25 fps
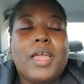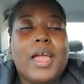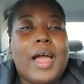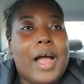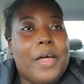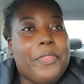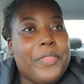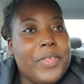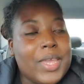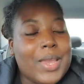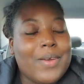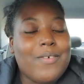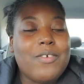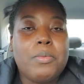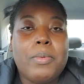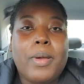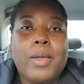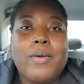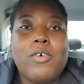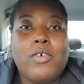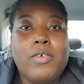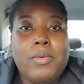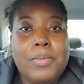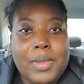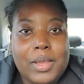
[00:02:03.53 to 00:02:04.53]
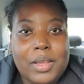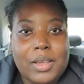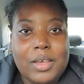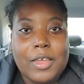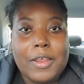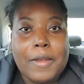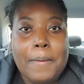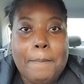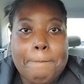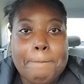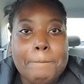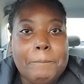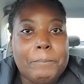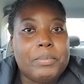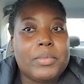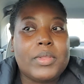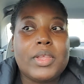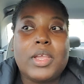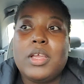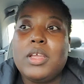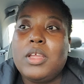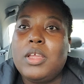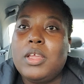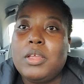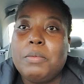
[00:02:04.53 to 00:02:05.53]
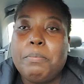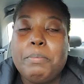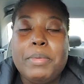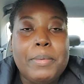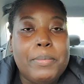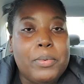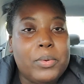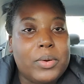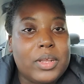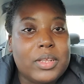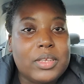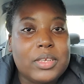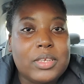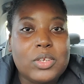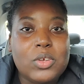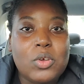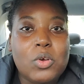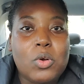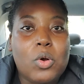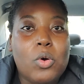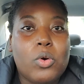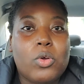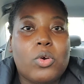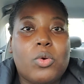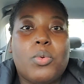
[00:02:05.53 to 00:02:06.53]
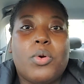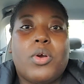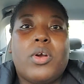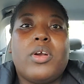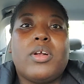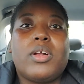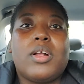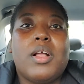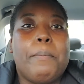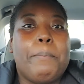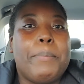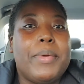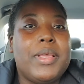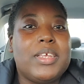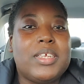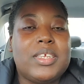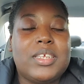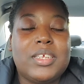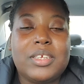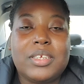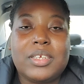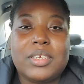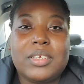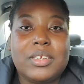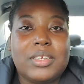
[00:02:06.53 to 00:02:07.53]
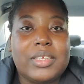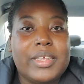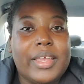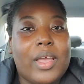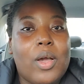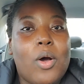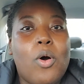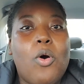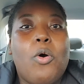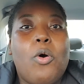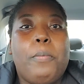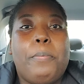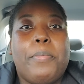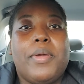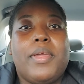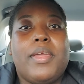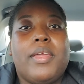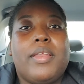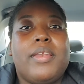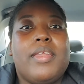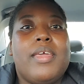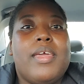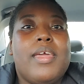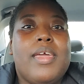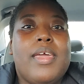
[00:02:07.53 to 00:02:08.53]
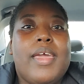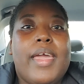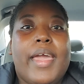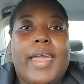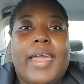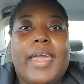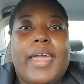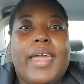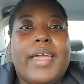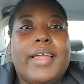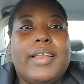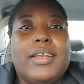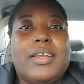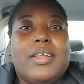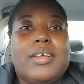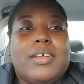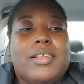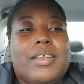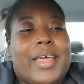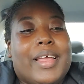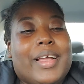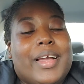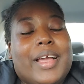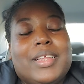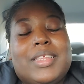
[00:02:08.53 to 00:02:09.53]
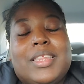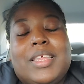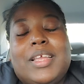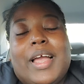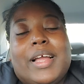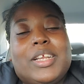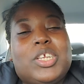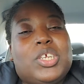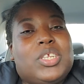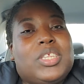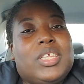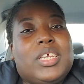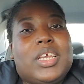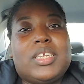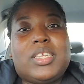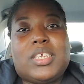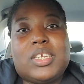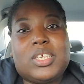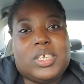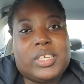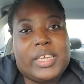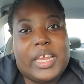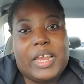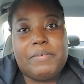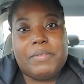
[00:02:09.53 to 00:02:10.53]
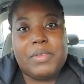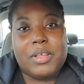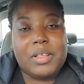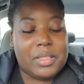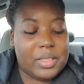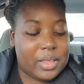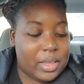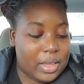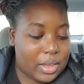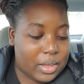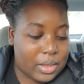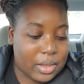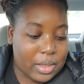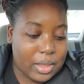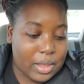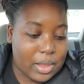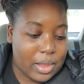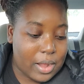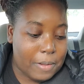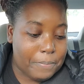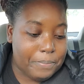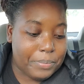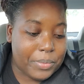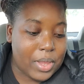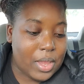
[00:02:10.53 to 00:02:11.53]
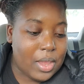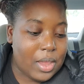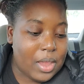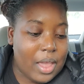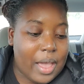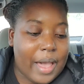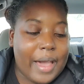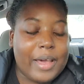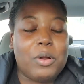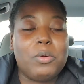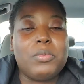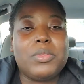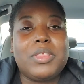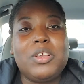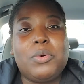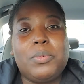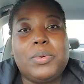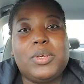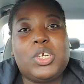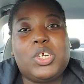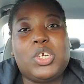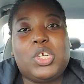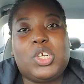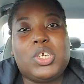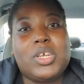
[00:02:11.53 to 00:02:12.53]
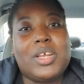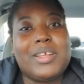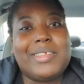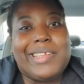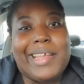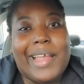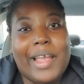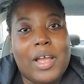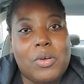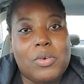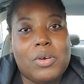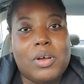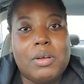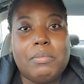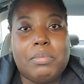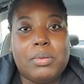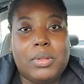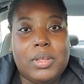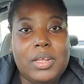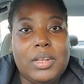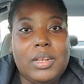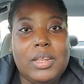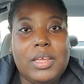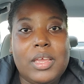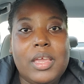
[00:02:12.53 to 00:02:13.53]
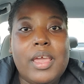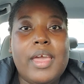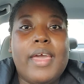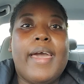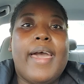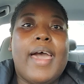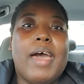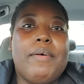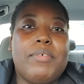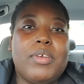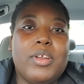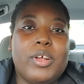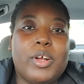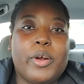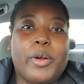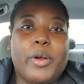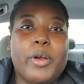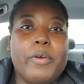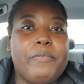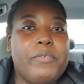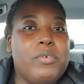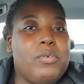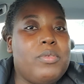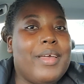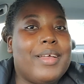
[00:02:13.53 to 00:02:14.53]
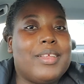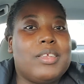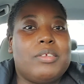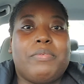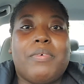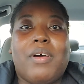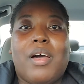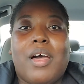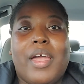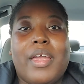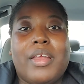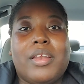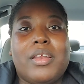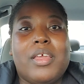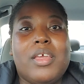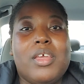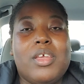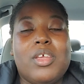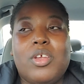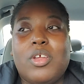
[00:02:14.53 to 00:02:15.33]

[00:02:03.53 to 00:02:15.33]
I think everybody will be good. People can still go to work, businesses can stay open, and I just think it's a safety thing. I don't think we should shut down completely. Having a curfew, that's fine.